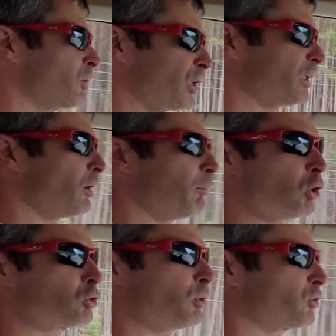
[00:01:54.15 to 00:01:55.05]
cleaned it
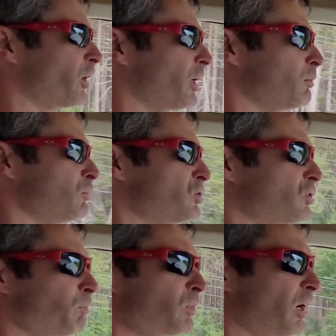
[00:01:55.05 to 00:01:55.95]
multiple times.
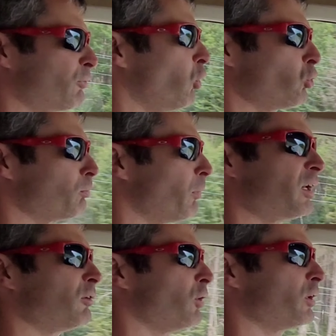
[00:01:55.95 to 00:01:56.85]
I followed
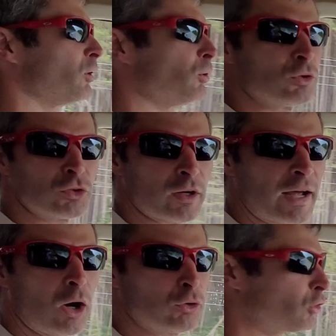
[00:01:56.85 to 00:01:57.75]
many videos on
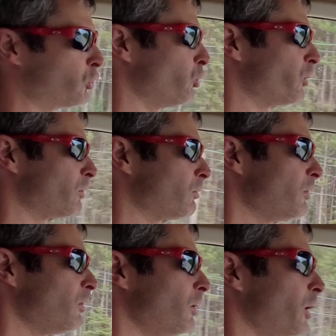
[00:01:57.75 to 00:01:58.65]
how to do the
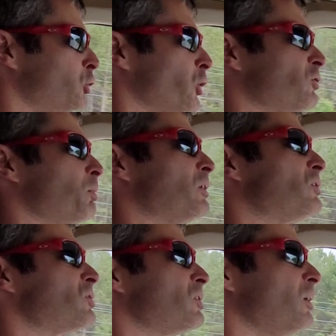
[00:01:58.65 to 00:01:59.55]
adjustments.